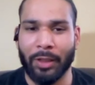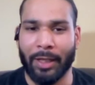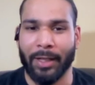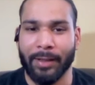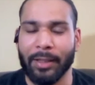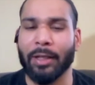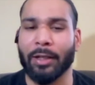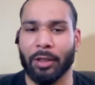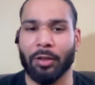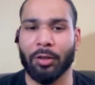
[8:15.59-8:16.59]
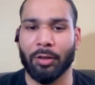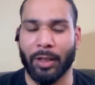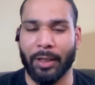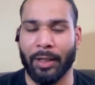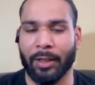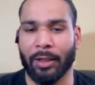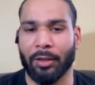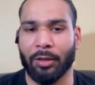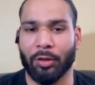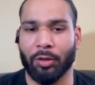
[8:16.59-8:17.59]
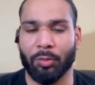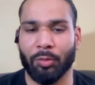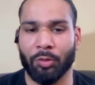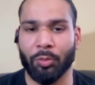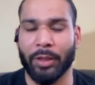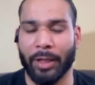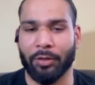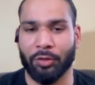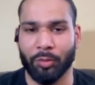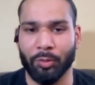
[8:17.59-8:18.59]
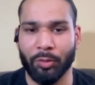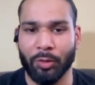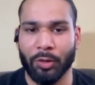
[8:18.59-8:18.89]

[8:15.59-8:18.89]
and I think I can do that too.